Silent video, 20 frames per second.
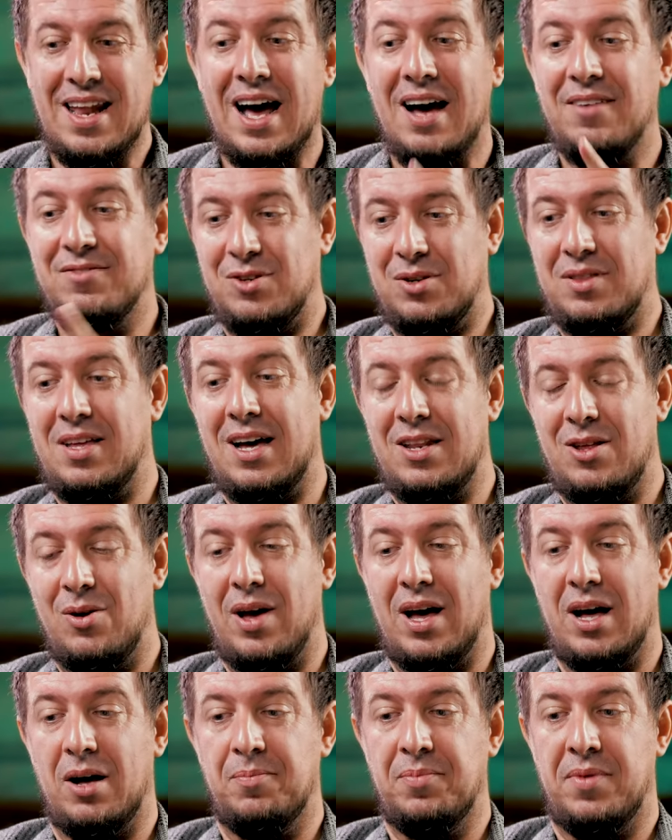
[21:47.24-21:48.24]
then after that,
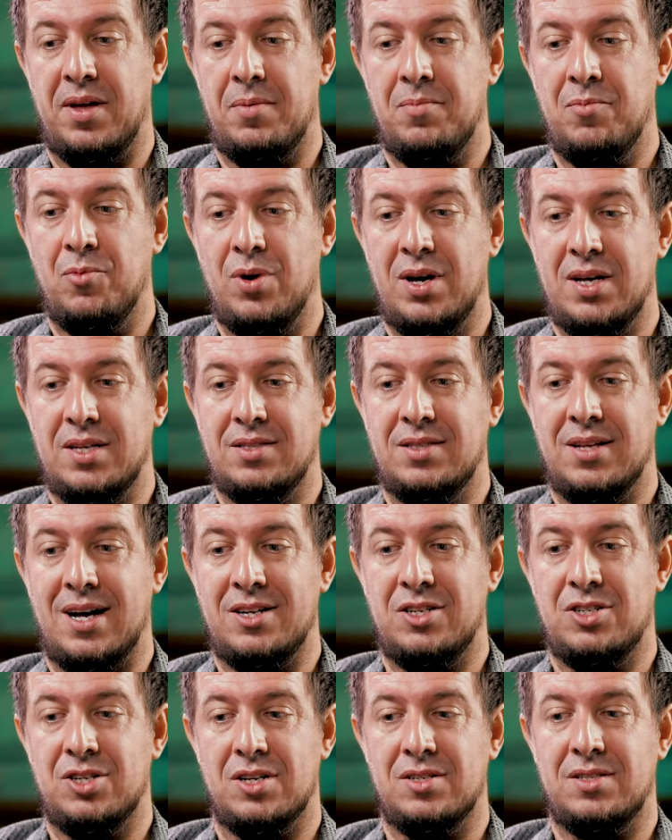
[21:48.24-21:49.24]
you help them with
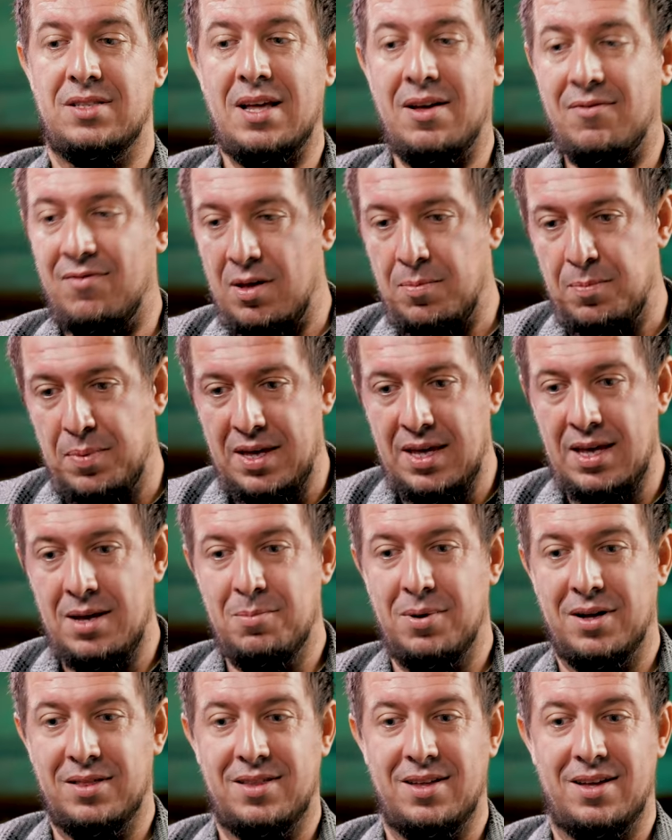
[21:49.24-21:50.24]
not just the
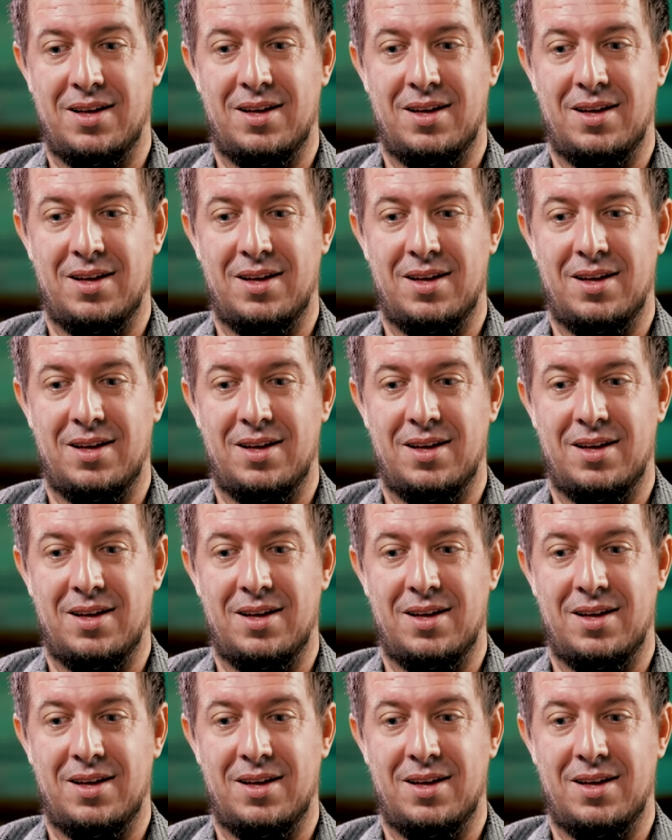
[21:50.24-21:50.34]
MVP, but